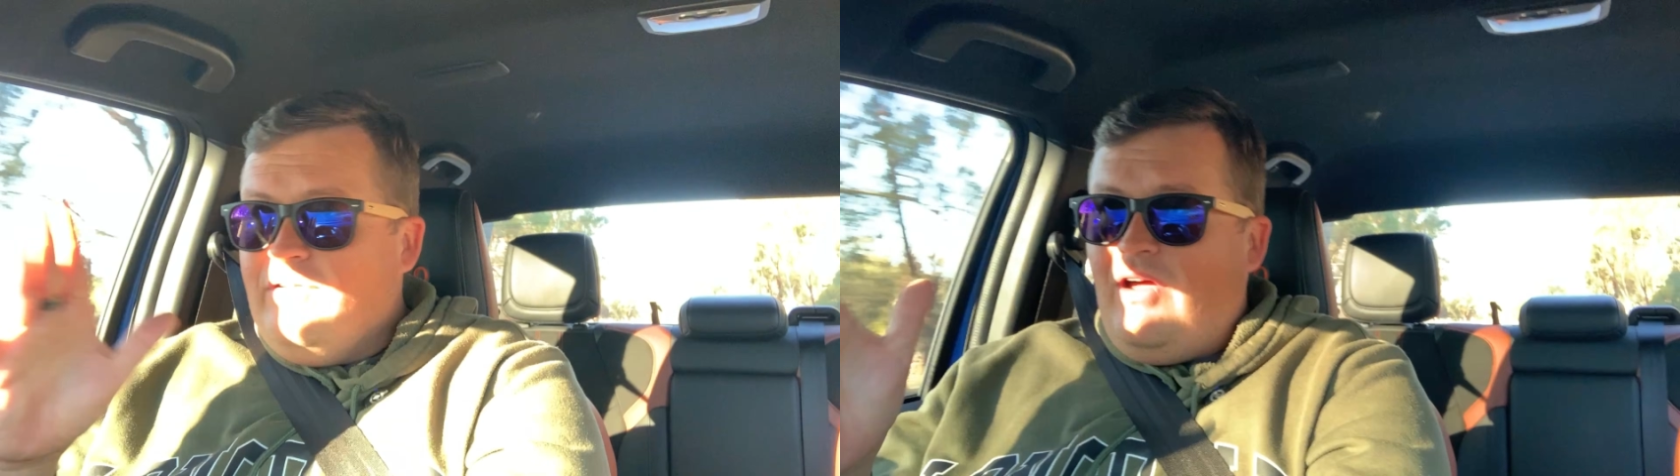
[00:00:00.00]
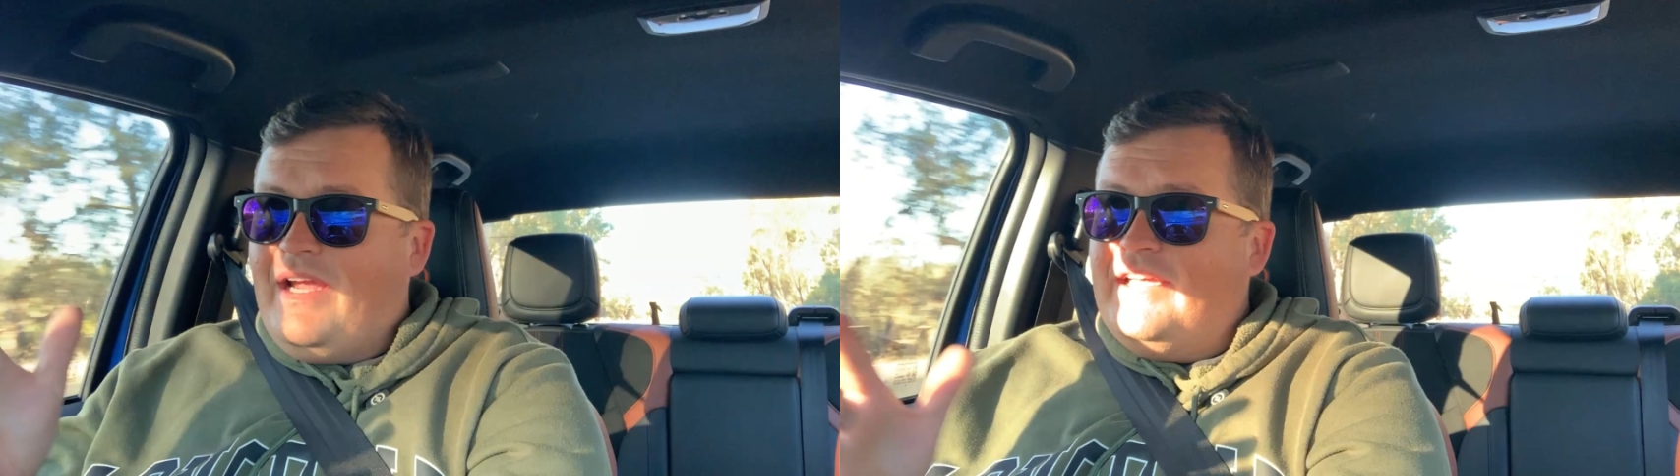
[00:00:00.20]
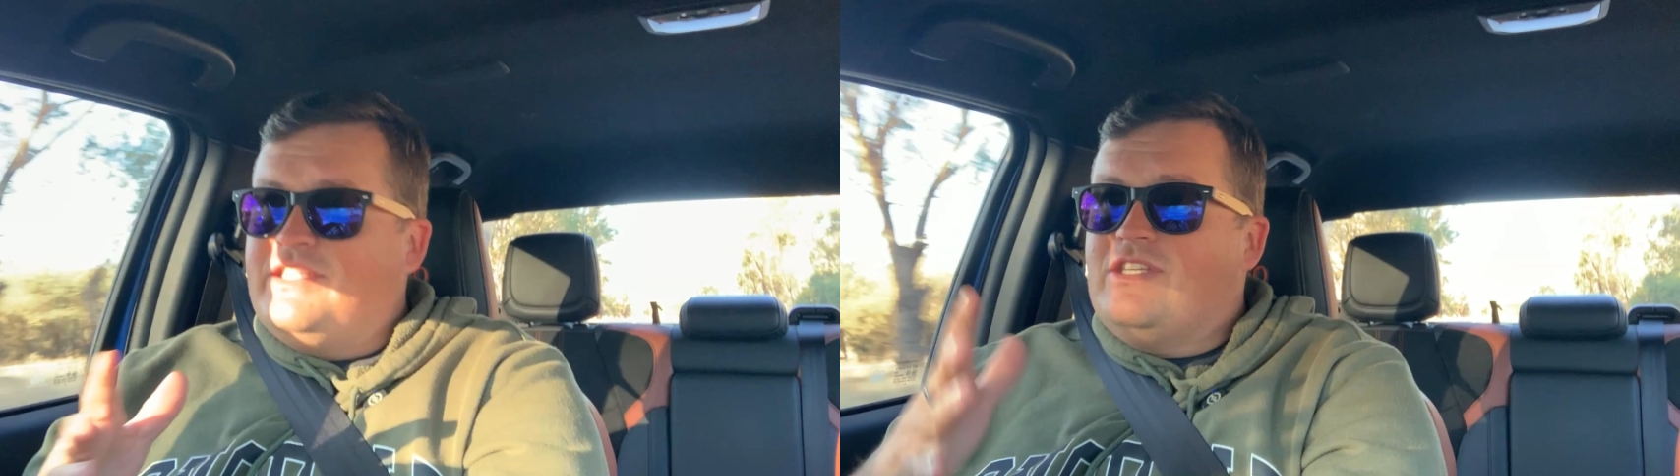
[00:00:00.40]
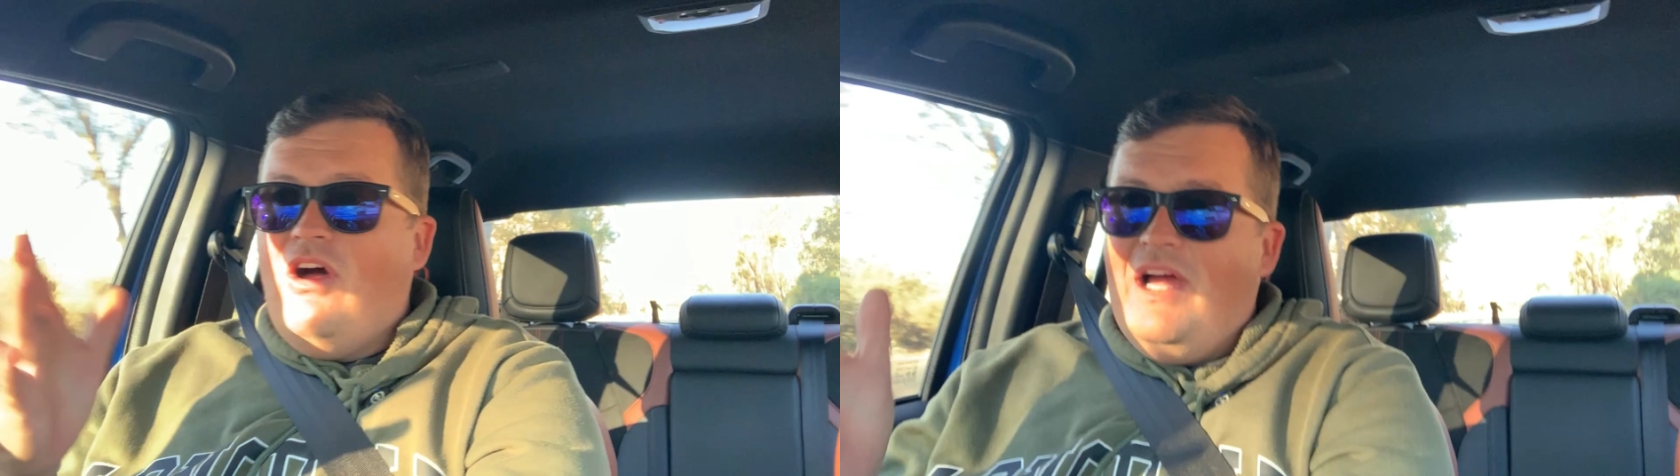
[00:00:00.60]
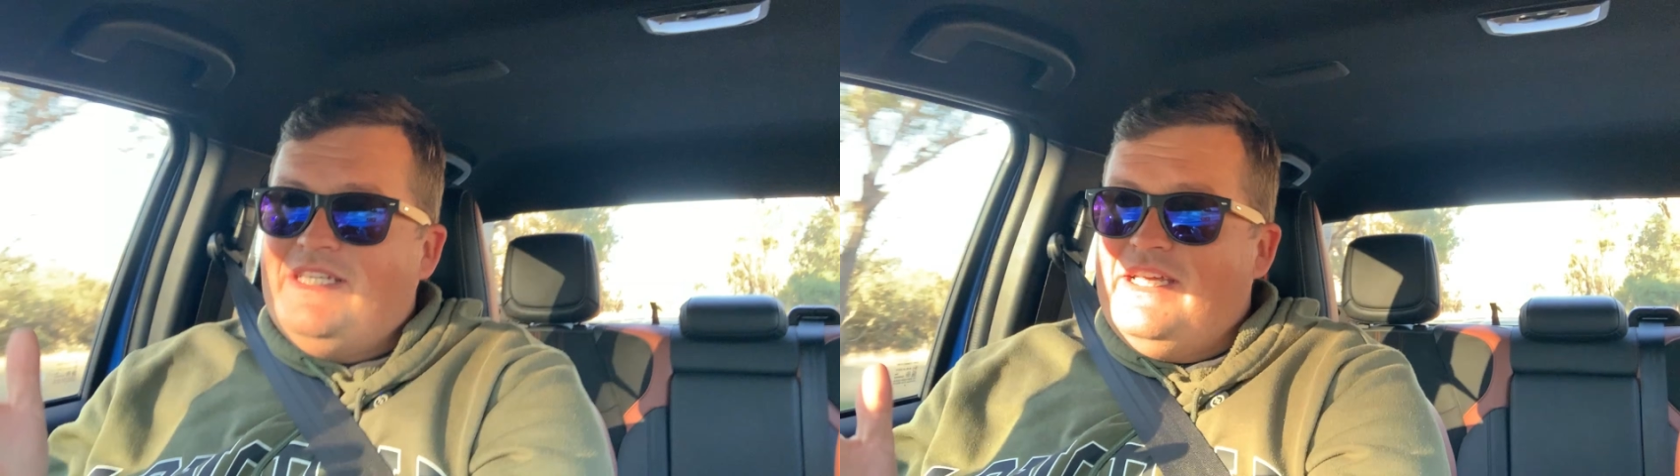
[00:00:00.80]
like
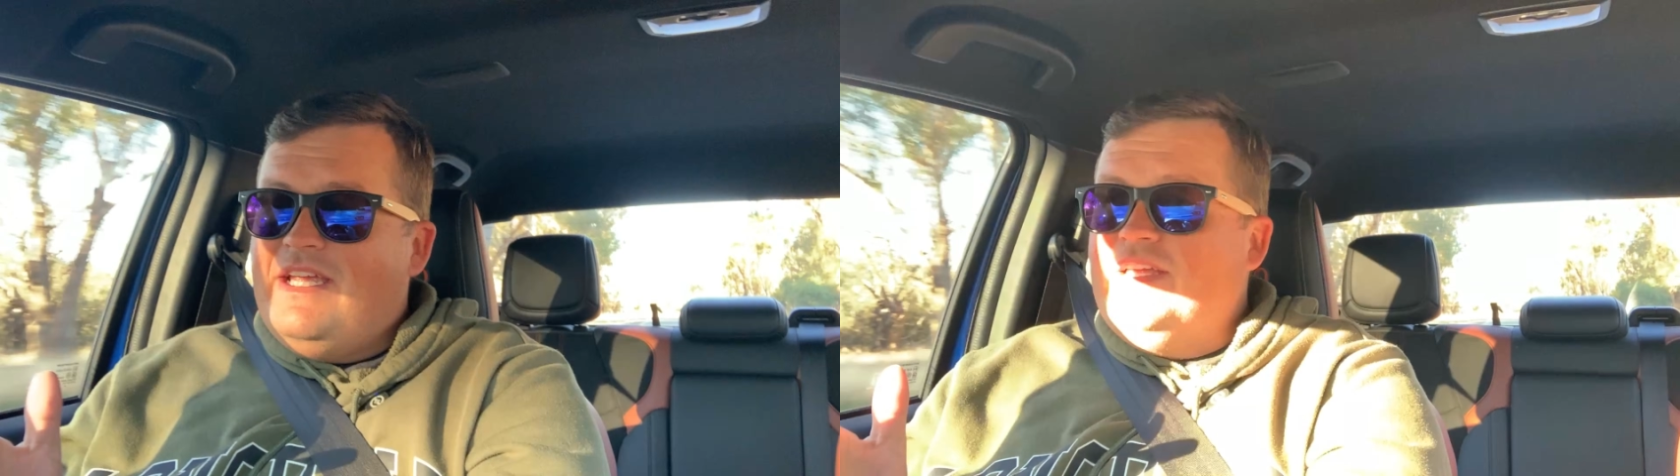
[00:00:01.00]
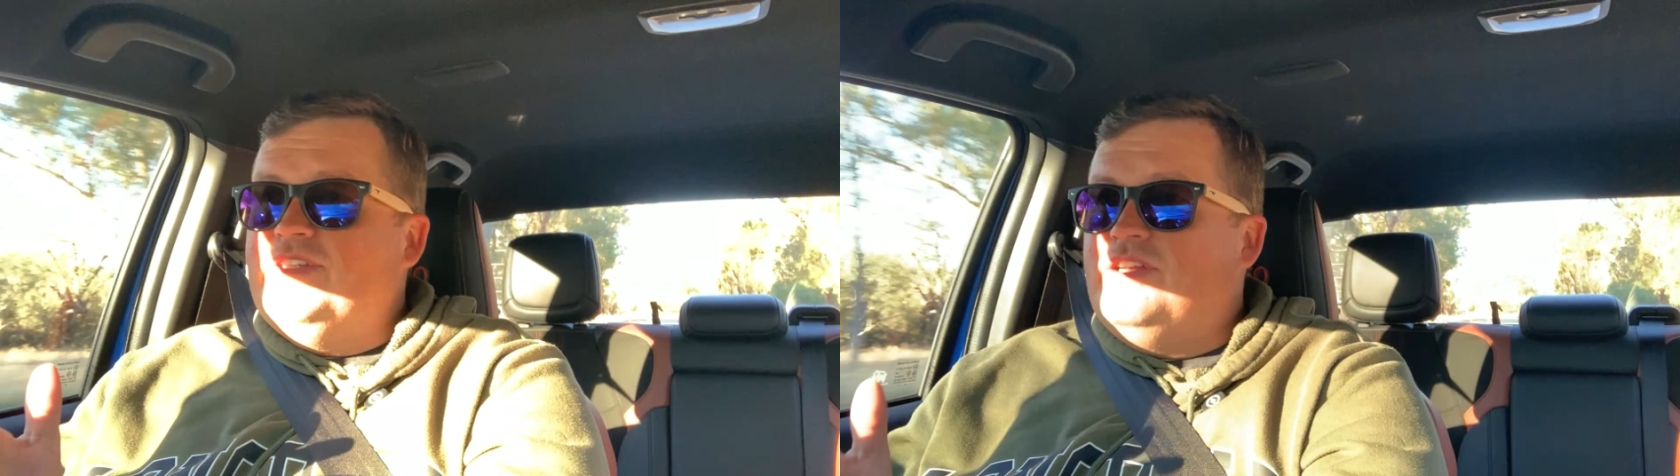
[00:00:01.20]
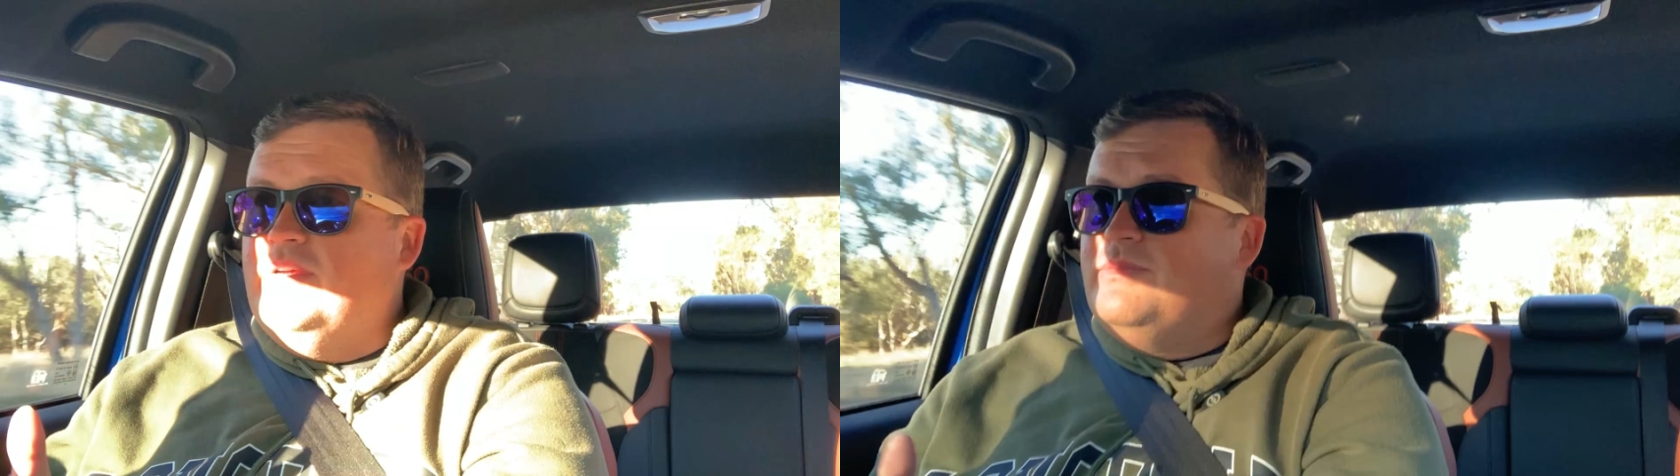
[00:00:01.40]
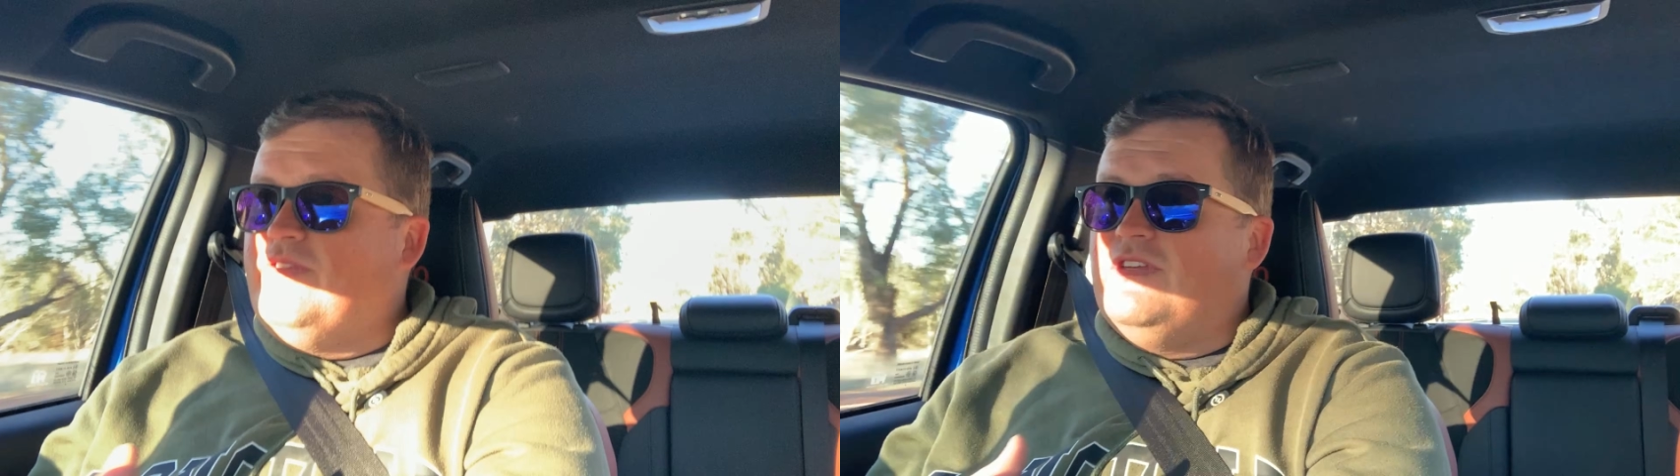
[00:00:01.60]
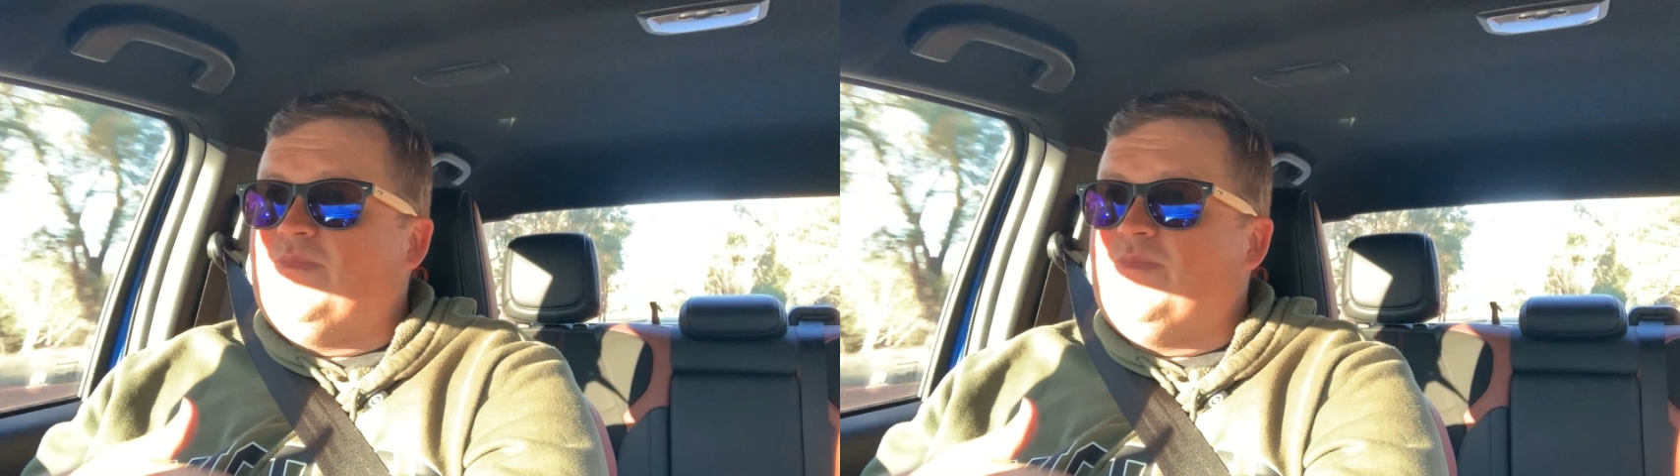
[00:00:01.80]
exciting in terms of its